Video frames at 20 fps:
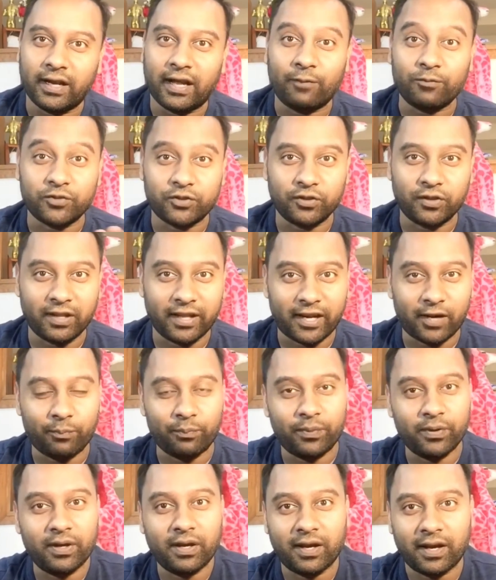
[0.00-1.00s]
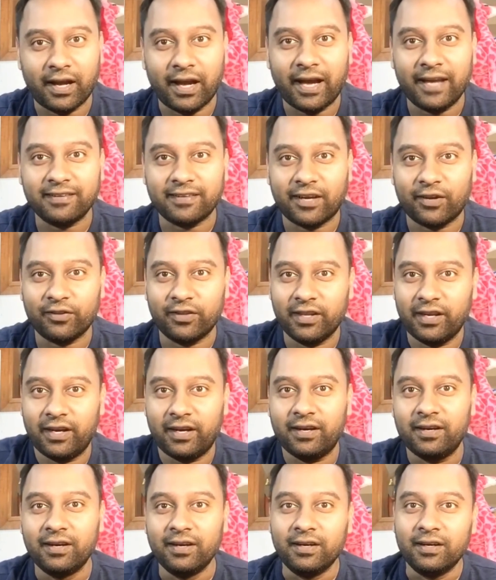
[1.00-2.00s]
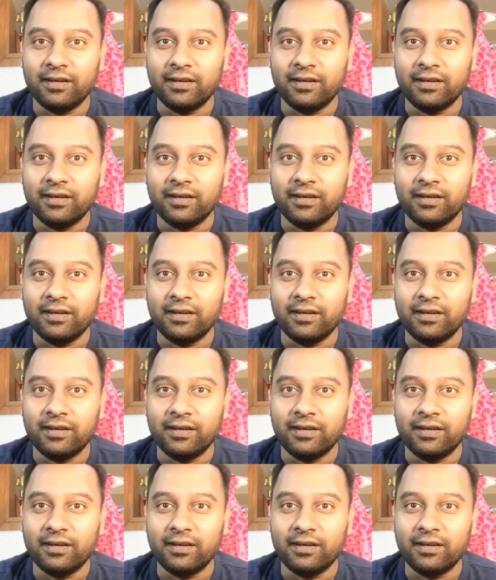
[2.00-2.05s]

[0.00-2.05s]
I'm sure a lot of guys out there,